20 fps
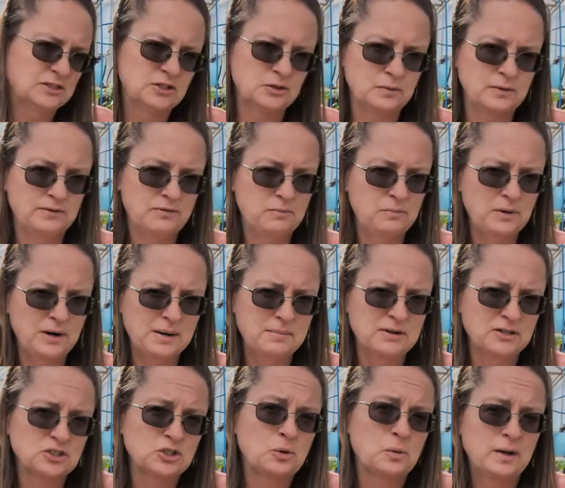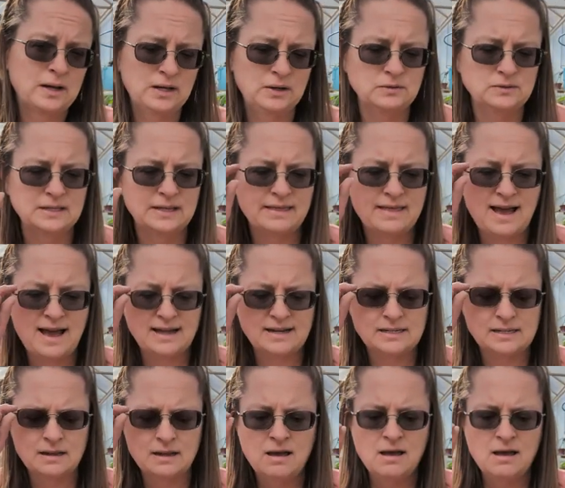So we've pretty much quit using that.